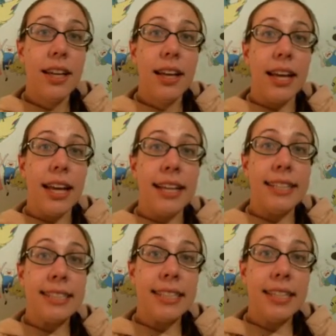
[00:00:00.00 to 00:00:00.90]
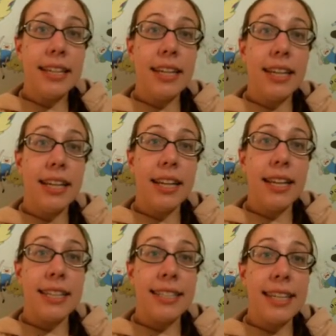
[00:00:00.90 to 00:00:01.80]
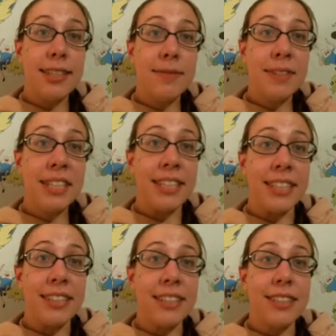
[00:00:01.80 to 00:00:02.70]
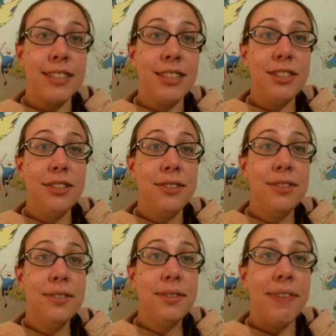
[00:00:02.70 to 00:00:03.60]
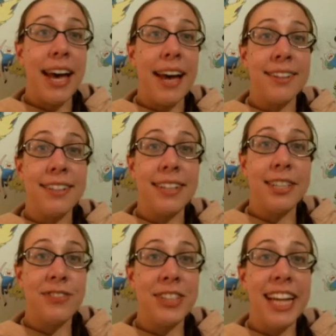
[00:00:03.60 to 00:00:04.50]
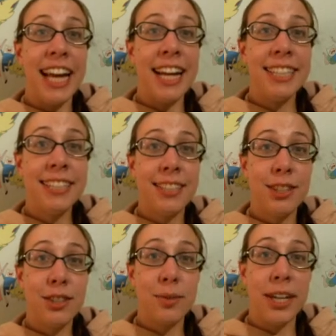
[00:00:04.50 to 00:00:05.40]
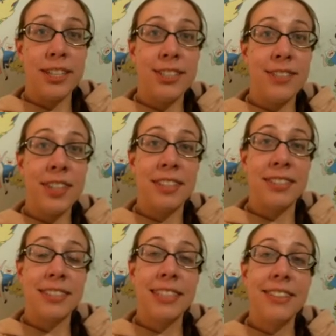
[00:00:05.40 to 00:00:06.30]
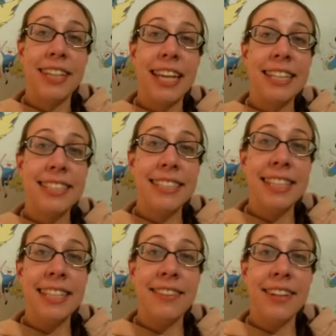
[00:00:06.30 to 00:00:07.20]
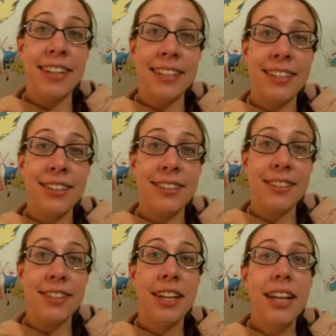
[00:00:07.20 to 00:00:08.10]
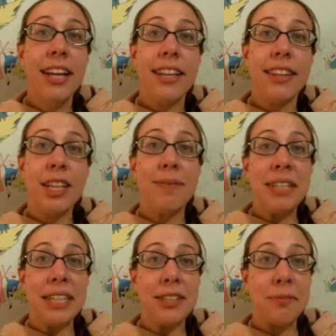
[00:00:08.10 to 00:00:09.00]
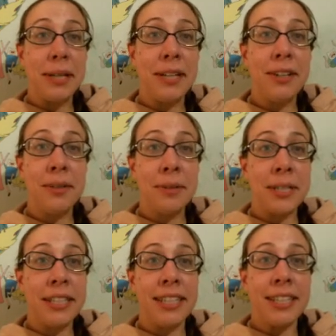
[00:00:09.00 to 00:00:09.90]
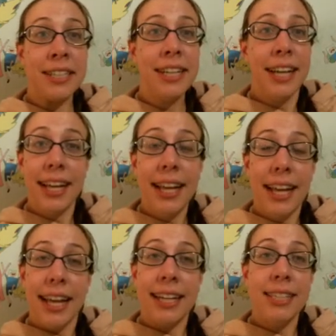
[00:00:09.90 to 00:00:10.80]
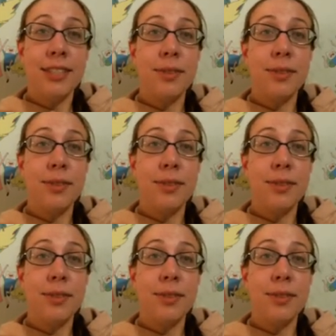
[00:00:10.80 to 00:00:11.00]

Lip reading: And it tells me here the new pattern has been added to the swatches panel, and you can see a little thumbnail of my artwork there. Any